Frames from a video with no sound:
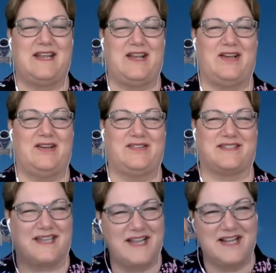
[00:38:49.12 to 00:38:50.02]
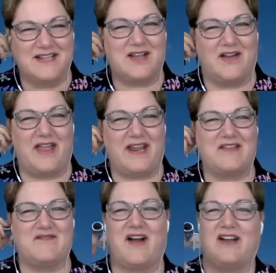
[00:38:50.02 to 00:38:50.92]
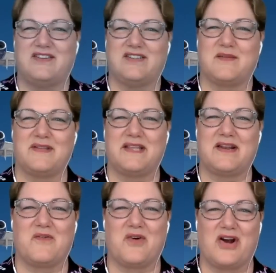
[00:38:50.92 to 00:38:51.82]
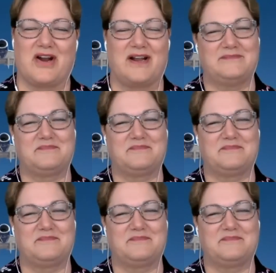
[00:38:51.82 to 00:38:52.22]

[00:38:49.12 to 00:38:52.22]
used. So they can find you something that'll work.